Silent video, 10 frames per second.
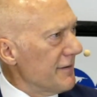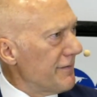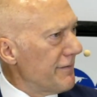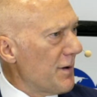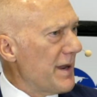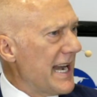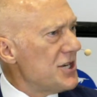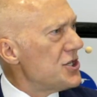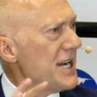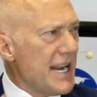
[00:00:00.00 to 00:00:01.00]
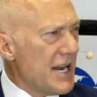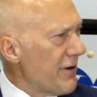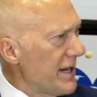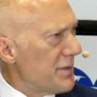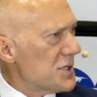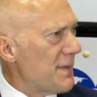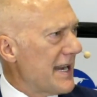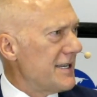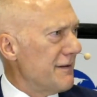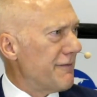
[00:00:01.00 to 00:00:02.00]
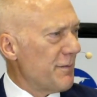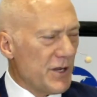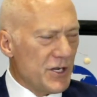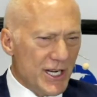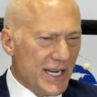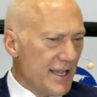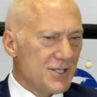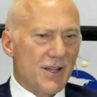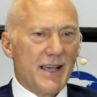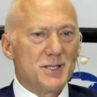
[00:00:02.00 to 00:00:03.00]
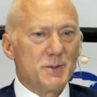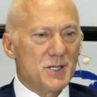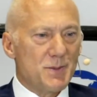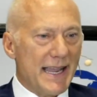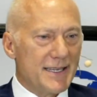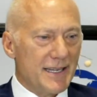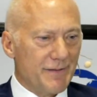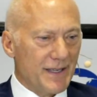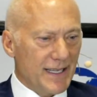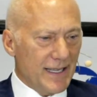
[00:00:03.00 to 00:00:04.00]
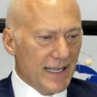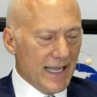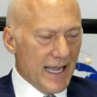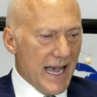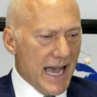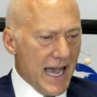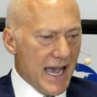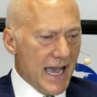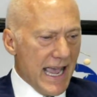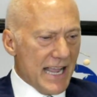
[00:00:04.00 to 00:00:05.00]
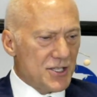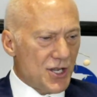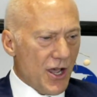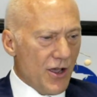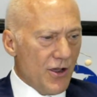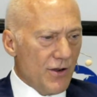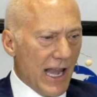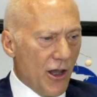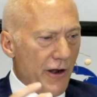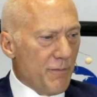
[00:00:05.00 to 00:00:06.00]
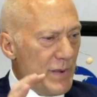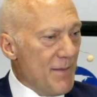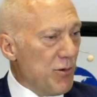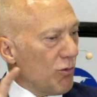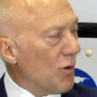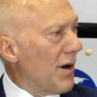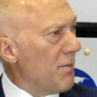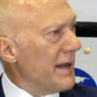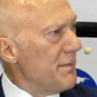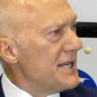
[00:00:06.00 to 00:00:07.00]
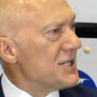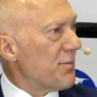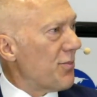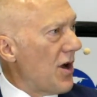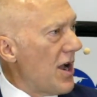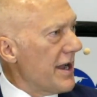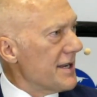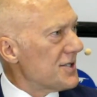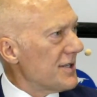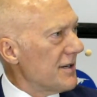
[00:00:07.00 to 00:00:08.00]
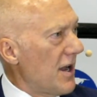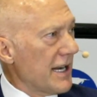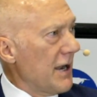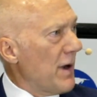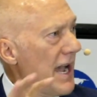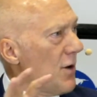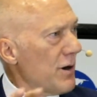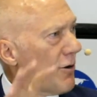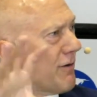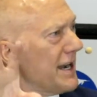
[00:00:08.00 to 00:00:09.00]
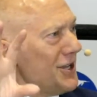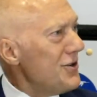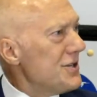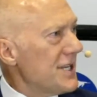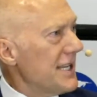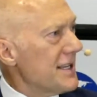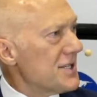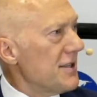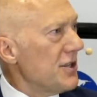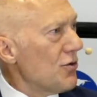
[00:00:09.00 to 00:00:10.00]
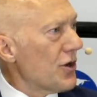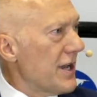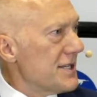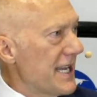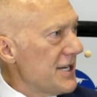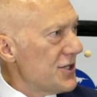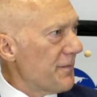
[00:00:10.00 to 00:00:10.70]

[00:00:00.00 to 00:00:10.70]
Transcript: from an engineering perspective, from a geoscience perspective. And so a lot of people will probably be surprised that, okay, wow, we're already using this in the organization.